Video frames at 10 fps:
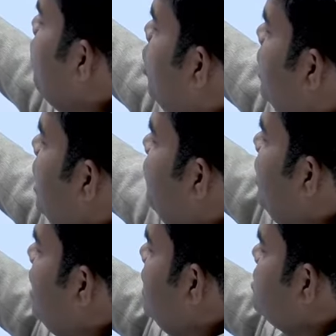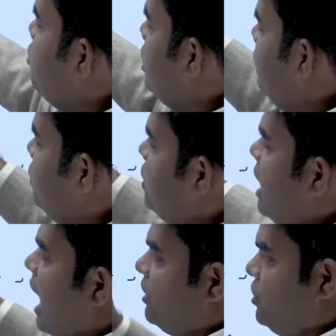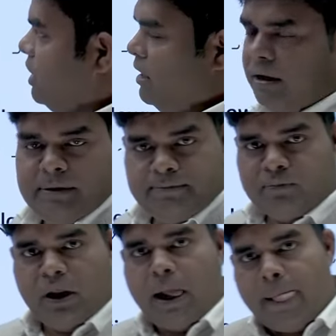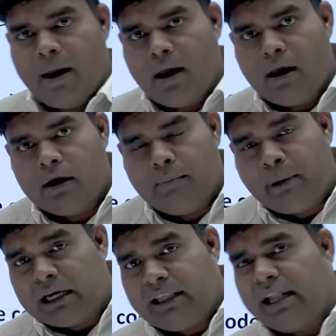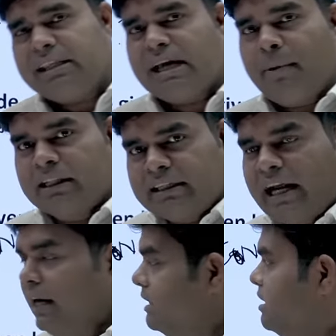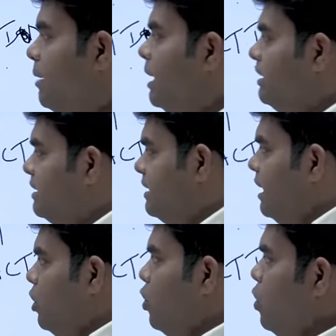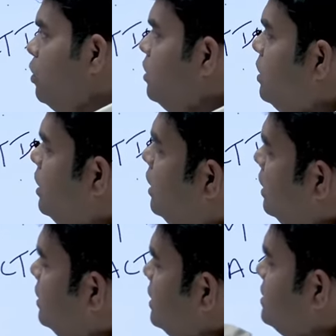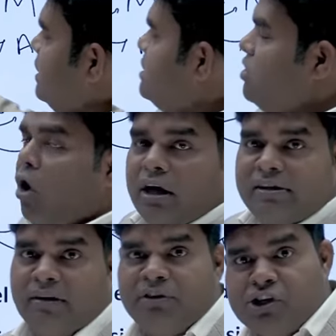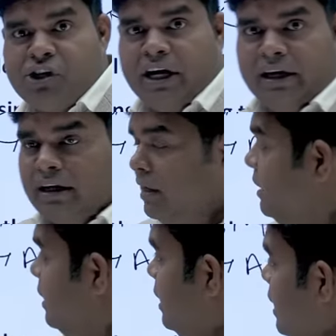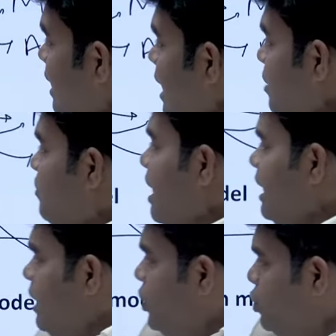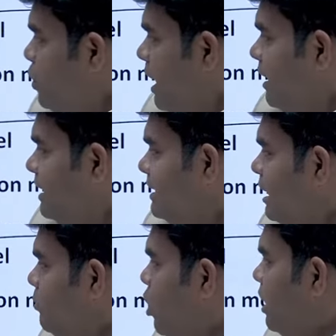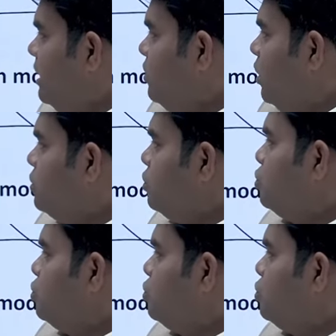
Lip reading: model: awareness, motivation, action. But then some other scientists come and they say, no, this is not sufficient. A very new and recent model is also